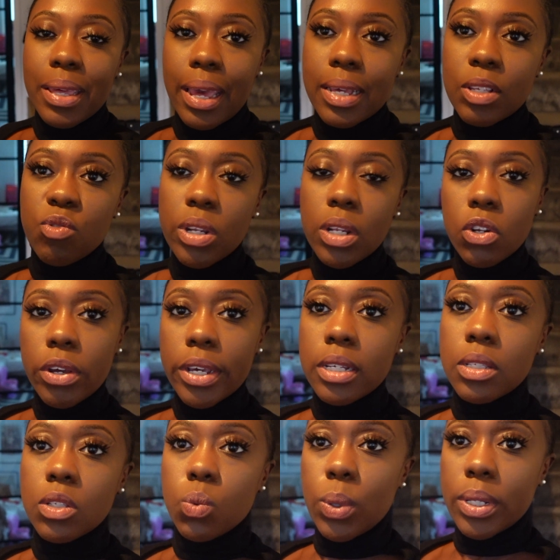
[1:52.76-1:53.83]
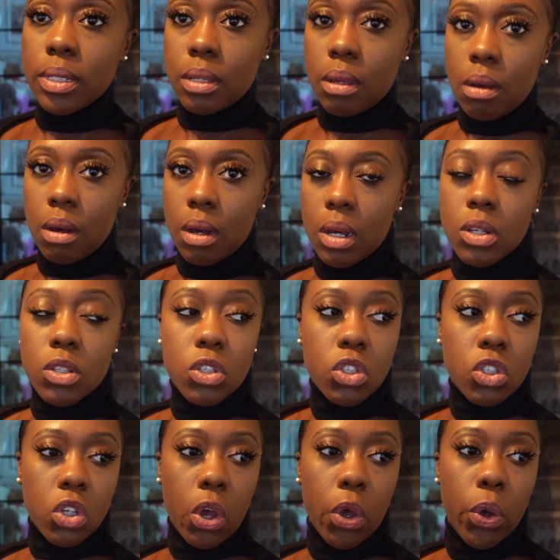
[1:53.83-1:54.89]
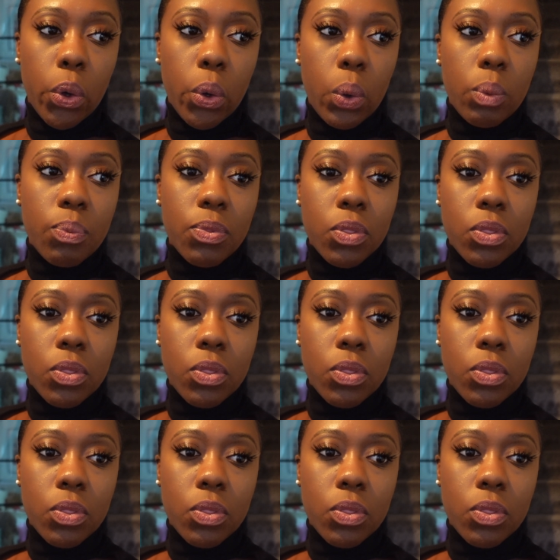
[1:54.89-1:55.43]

yeah, it's really annoying because it's winter, so